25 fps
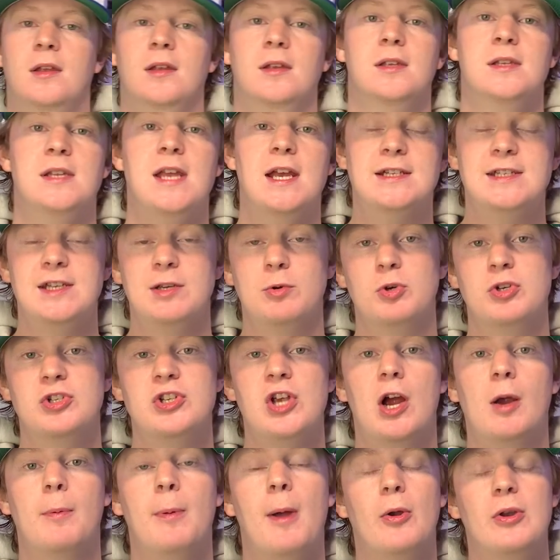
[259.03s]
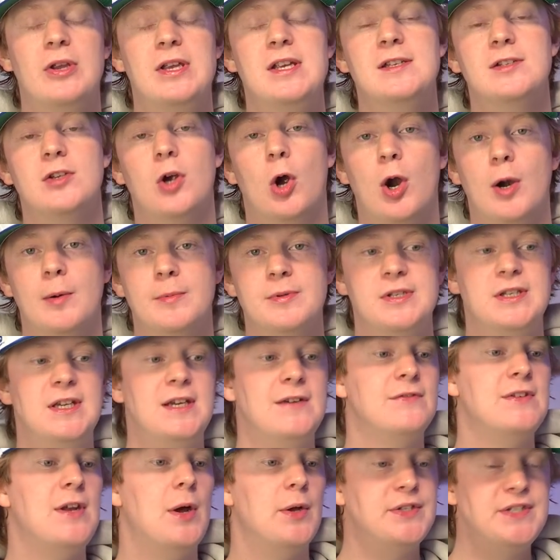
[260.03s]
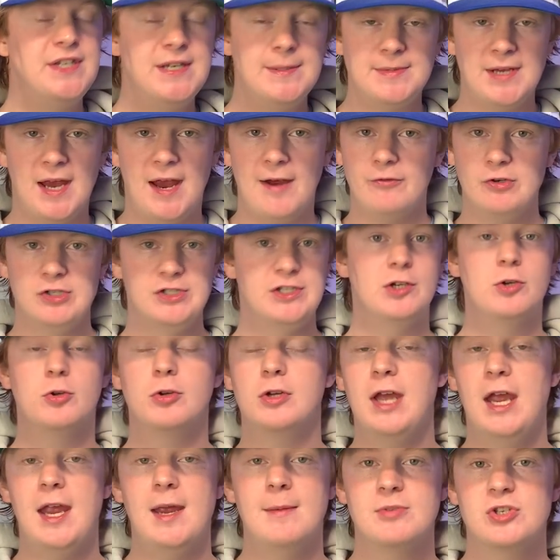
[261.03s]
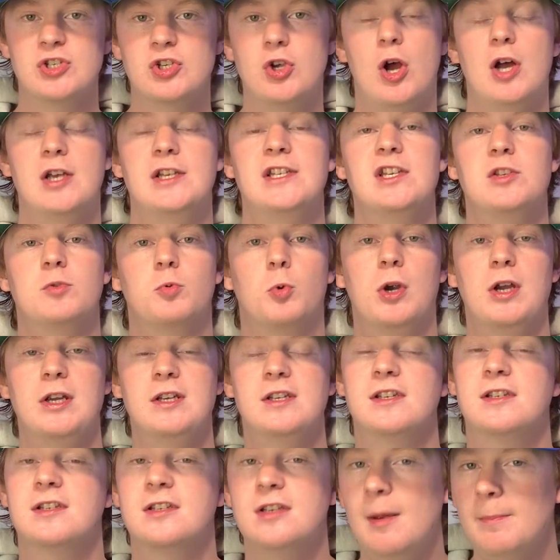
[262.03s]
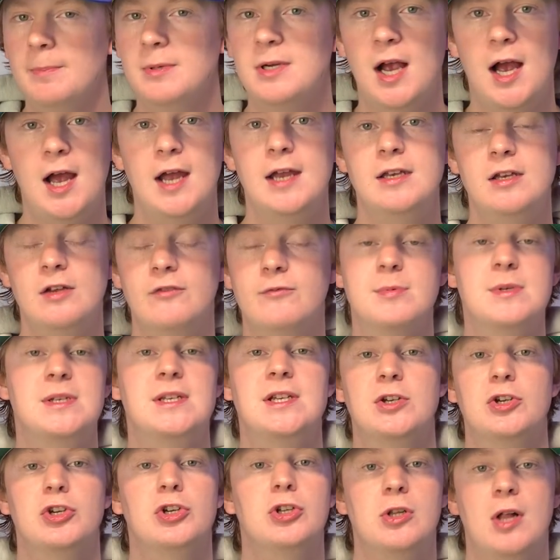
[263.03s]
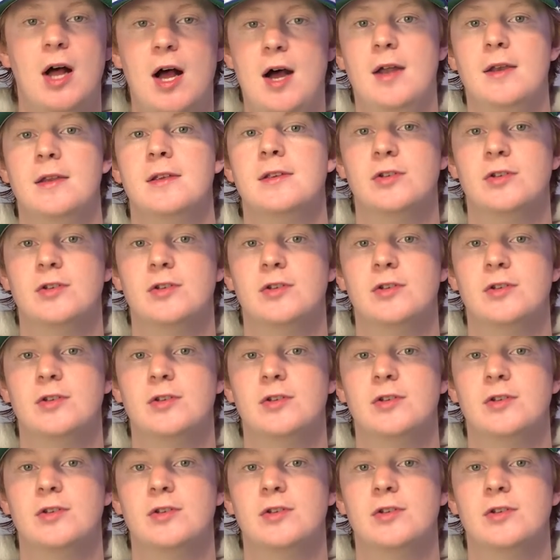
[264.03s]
Next thing we're going to talk about is arm sleeves. Now, it seems every single game, Sauce is wearing some kind of material on his